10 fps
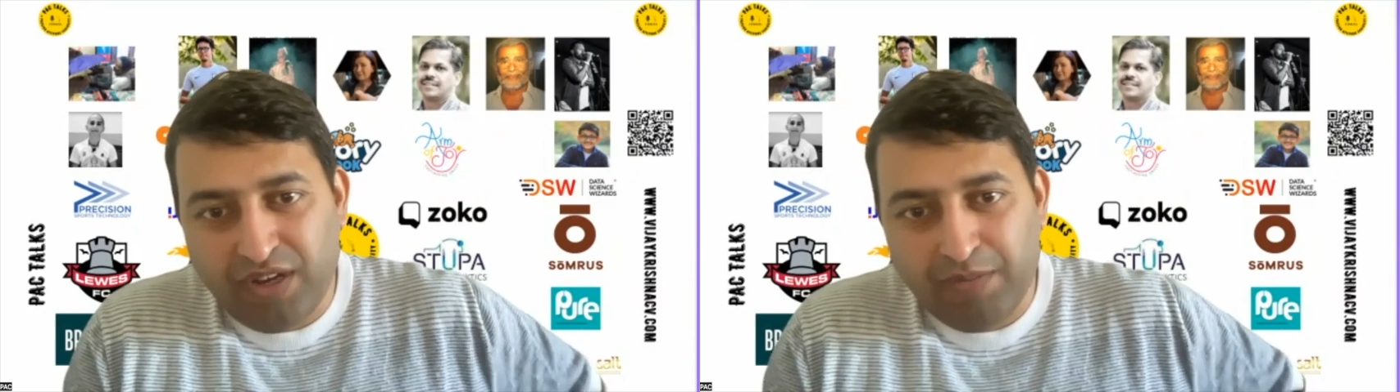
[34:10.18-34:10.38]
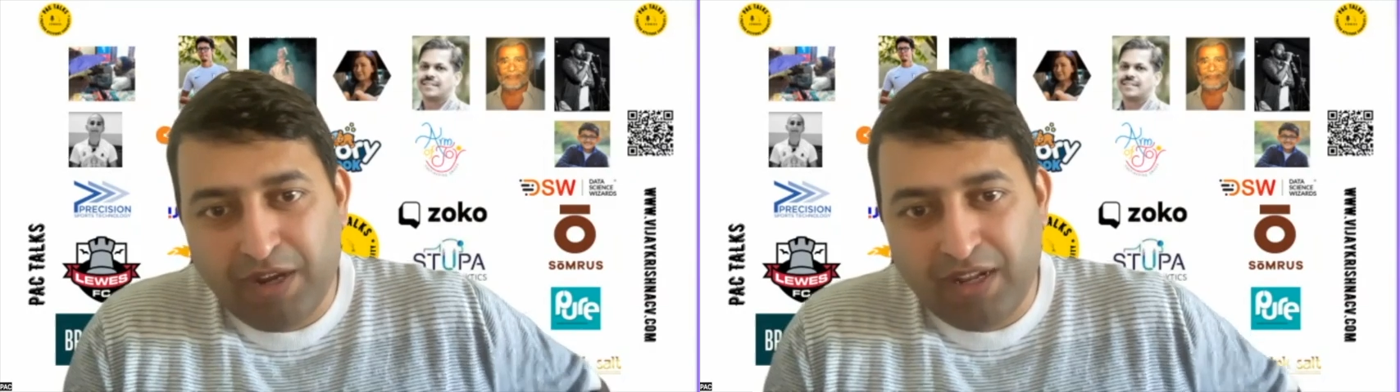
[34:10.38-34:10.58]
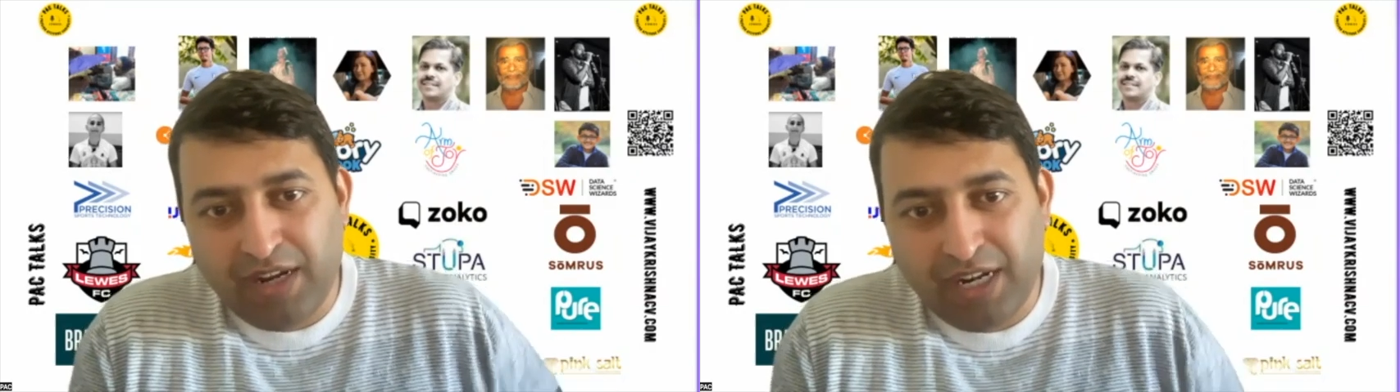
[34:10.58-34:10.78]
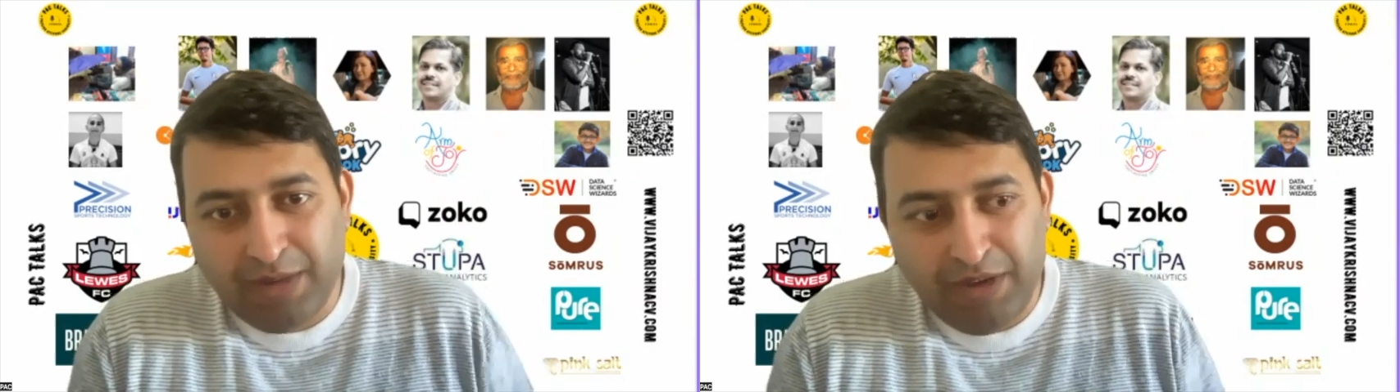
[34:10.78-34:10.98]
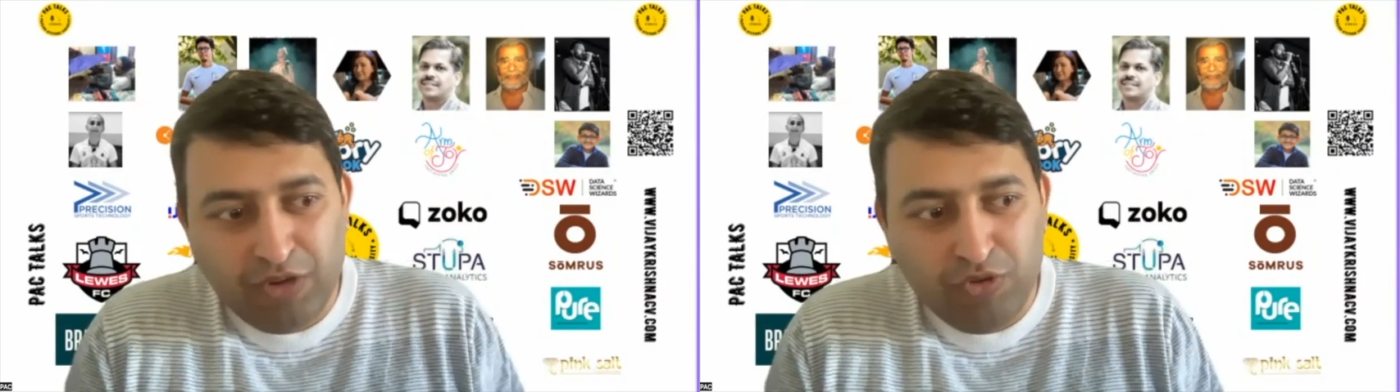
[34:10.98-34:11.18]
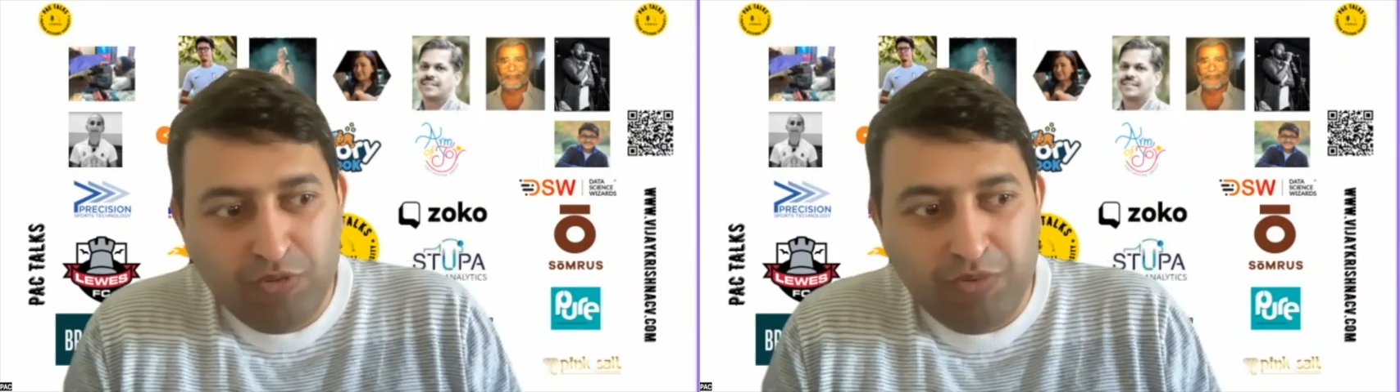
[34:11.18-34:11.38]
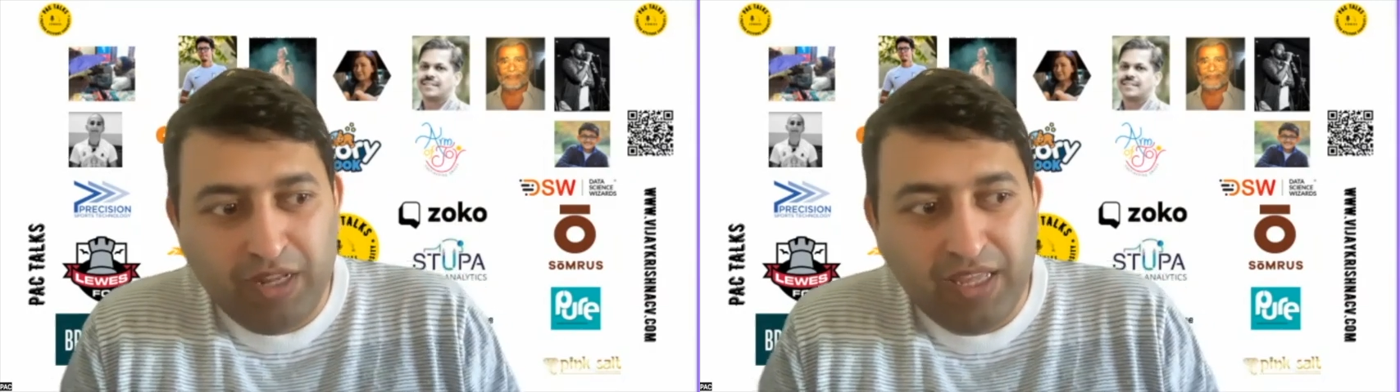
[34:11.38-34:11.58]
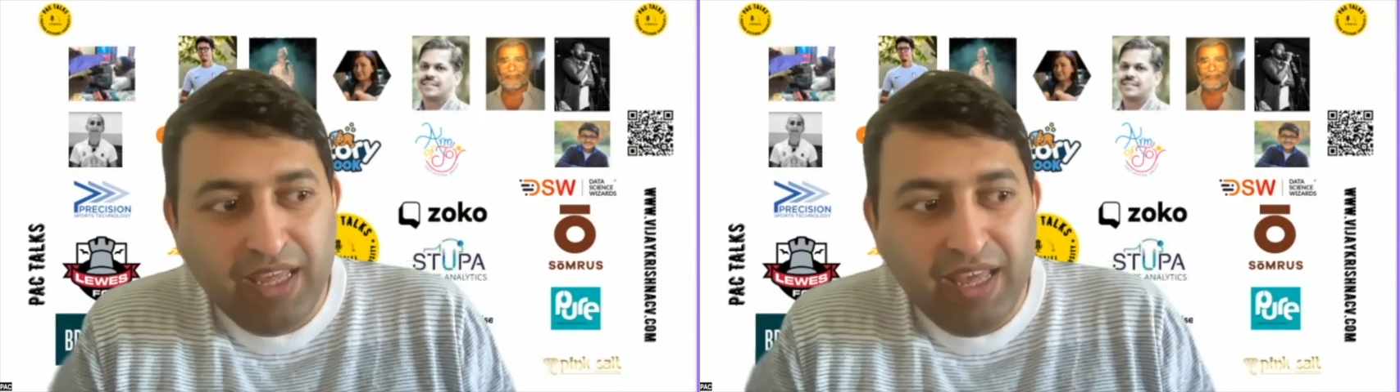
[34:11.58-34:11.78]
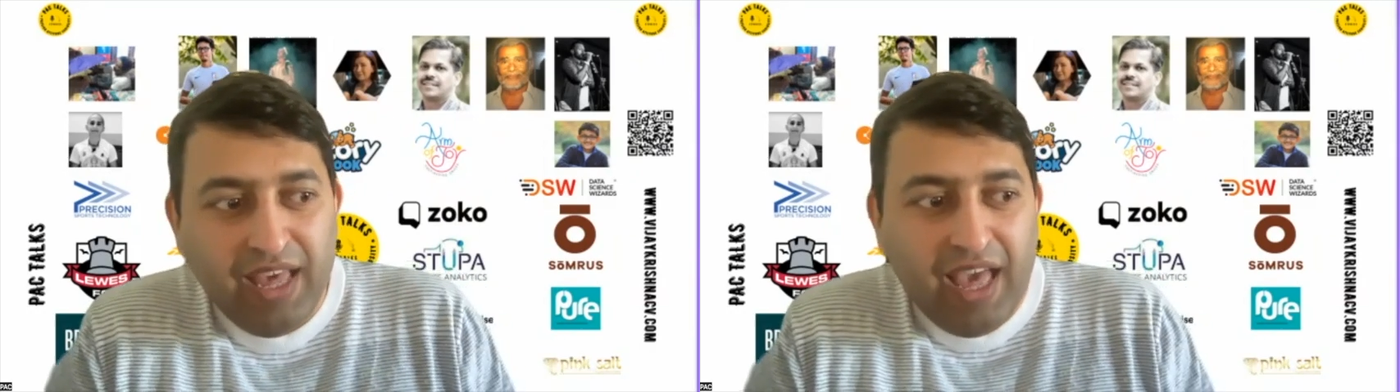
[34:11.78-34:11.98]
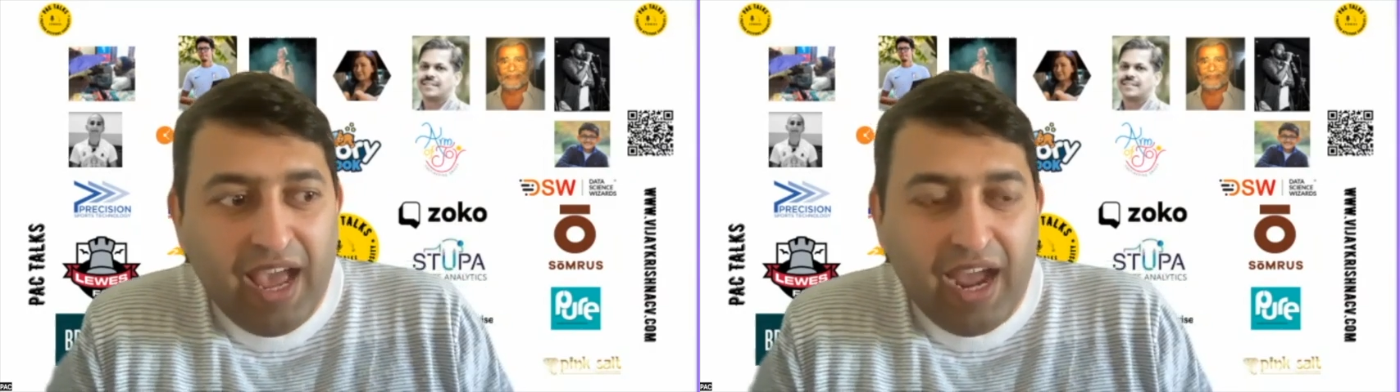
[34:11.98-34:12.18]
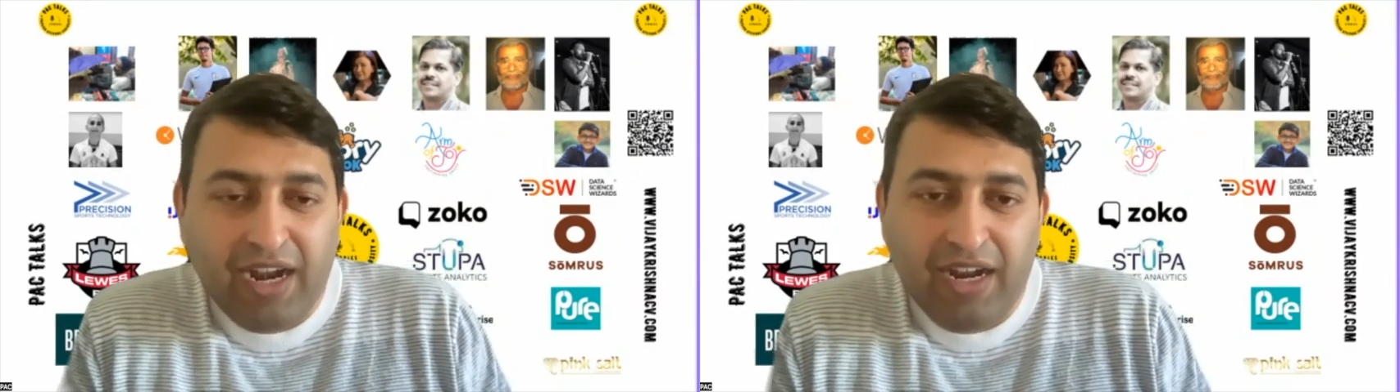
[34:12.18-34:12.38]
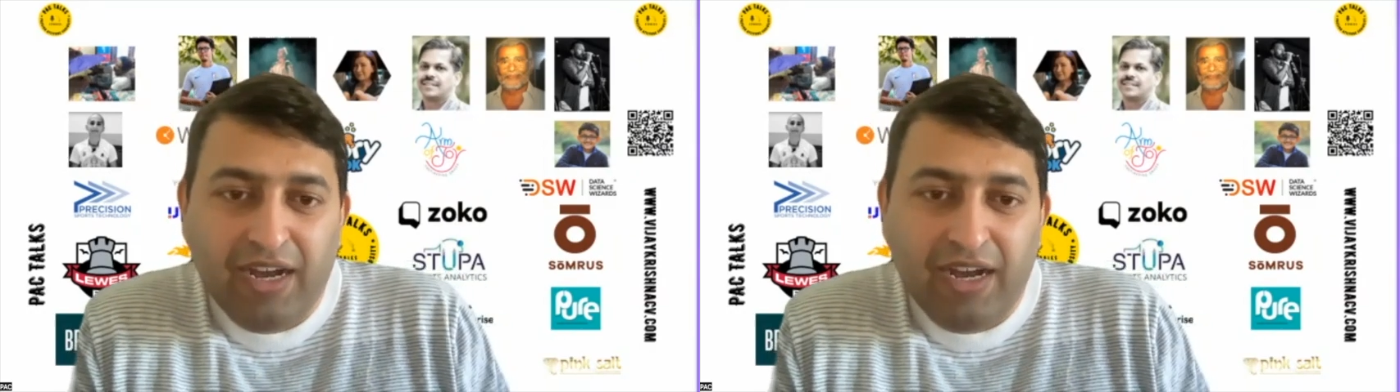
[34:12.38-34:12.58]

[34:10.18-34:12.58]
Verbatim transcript: Bharatanatyam and Kuchipudi, and